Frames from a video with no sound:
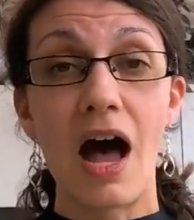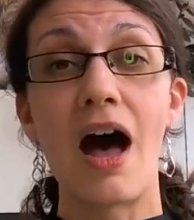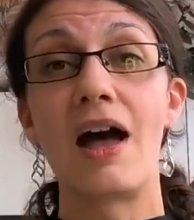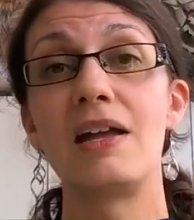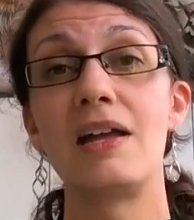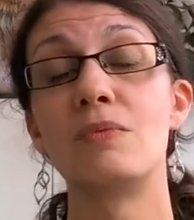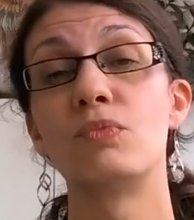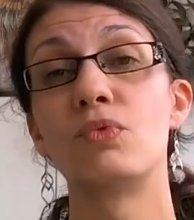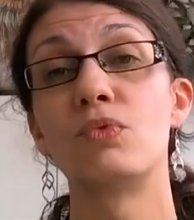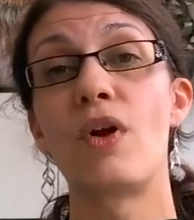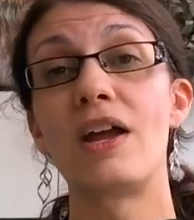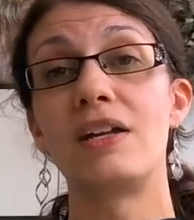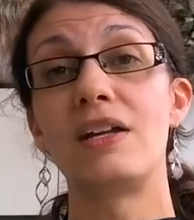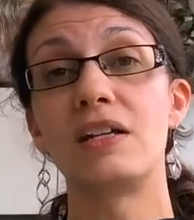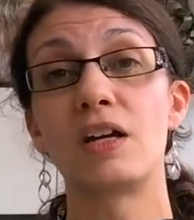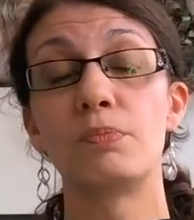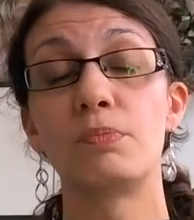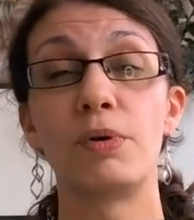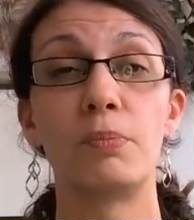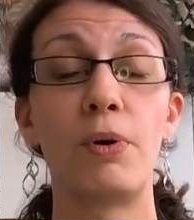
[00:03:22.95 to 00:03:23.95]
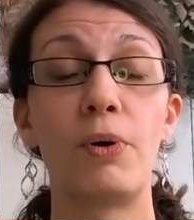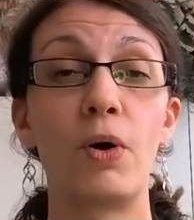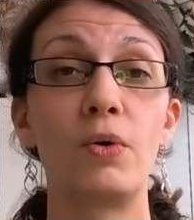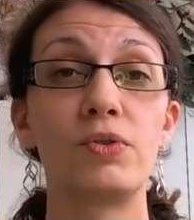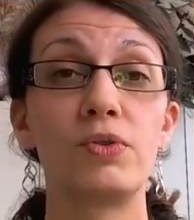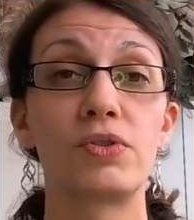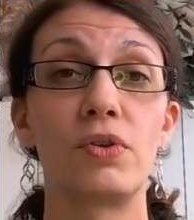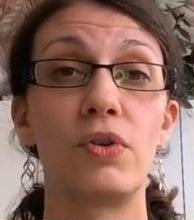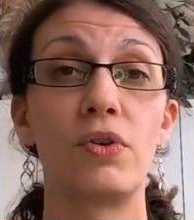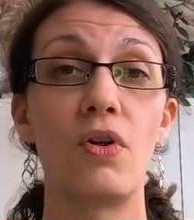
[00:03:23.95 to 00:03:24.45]
I am writing a
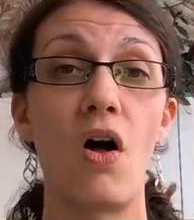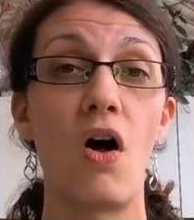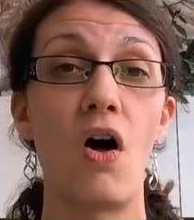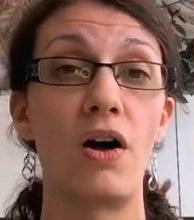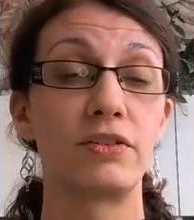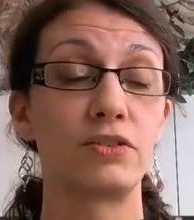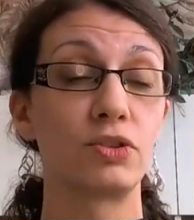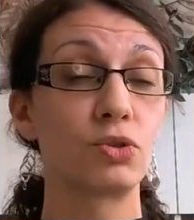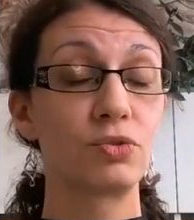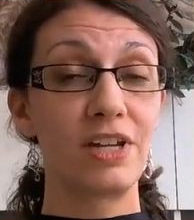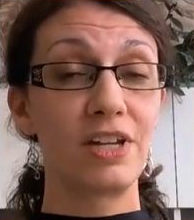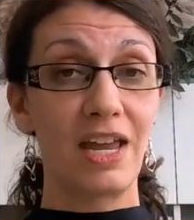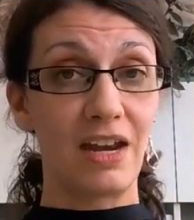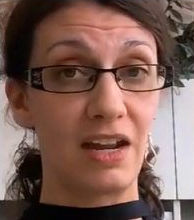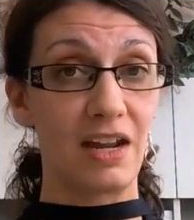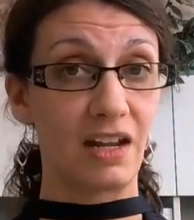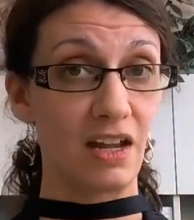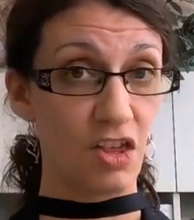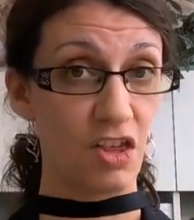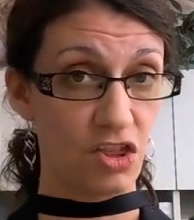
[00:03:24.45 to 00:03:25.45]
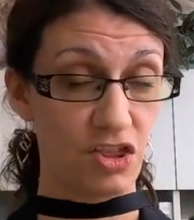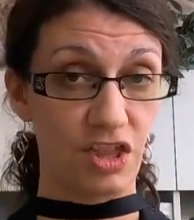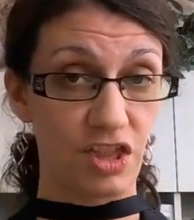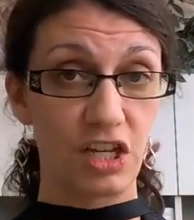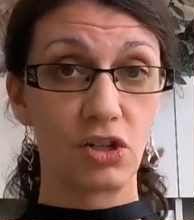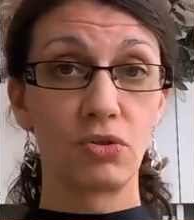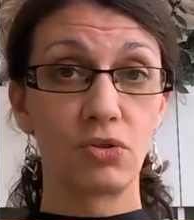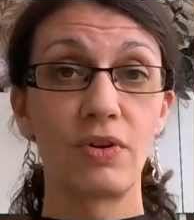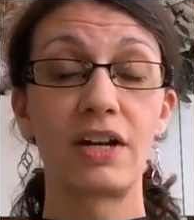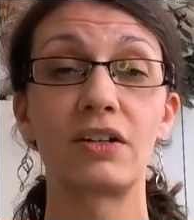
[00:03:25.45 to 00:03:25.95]
proposal on creating
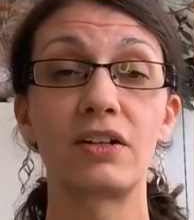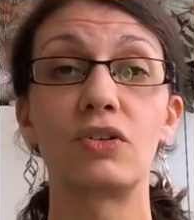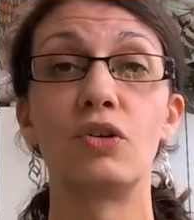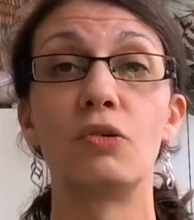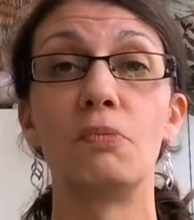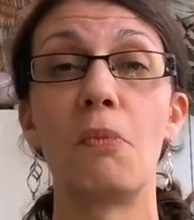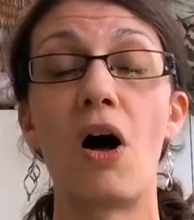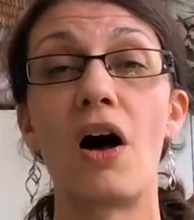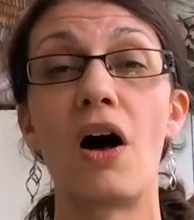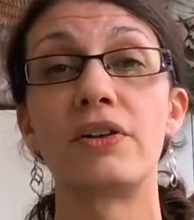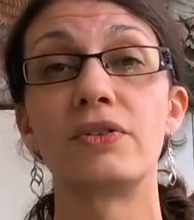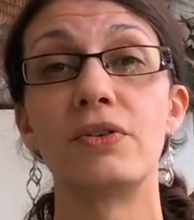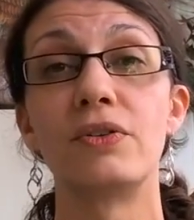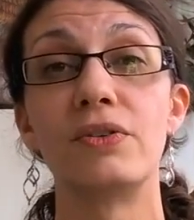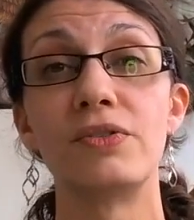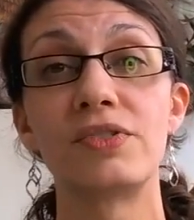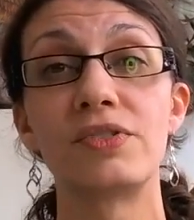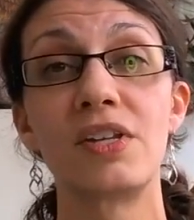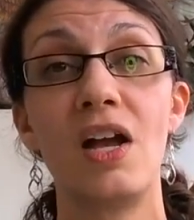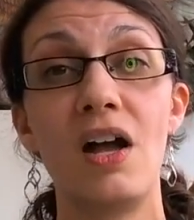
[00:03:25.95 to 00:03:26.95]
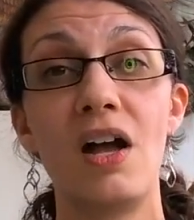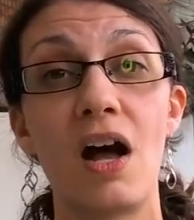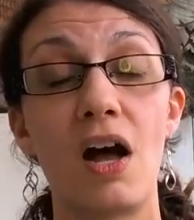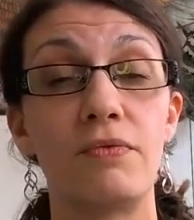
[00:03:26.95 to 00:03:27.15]
theoretical models